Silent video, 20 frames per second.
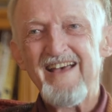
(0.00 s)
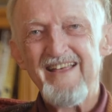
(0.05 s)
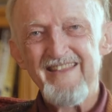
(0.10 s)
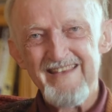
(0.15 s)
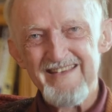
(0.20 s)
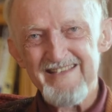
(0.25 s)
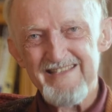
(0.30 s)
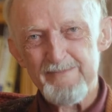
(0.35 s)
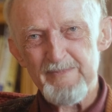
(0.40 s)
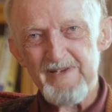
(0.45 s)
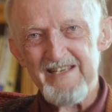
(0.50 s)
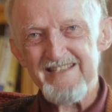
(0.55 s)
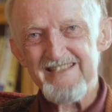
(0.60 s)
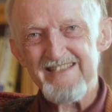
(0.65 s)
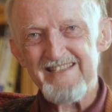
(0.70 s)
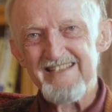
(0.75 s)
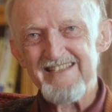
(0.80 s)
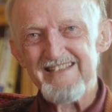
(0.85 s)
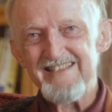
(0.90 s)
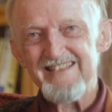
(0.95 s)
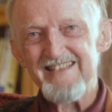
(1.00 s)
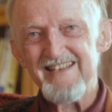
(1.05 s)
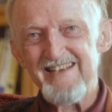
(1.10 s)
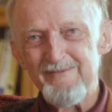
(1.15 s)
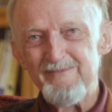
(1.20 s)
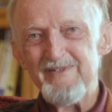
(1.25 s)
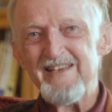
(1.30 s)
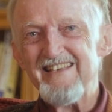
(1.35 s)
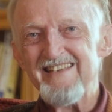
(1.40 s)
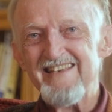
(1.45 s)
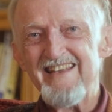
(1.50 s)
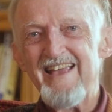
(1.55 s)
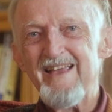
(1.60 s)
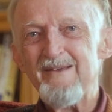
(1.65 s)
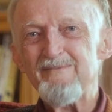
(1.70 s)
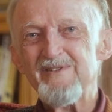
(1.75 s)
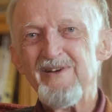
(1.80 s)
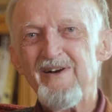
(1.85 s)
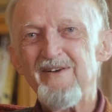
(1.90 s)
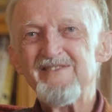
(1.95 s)
other species that have been
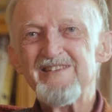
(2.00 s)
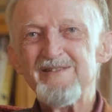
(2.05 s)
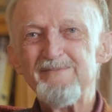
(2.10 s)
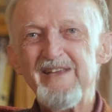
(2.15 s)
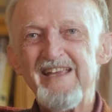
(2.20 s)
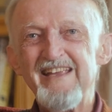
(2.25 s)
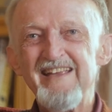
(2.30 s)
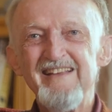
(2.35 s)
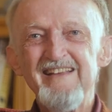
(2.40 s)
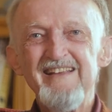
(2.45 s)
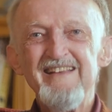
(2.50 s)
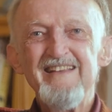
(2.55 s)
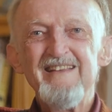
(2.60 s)
named after me,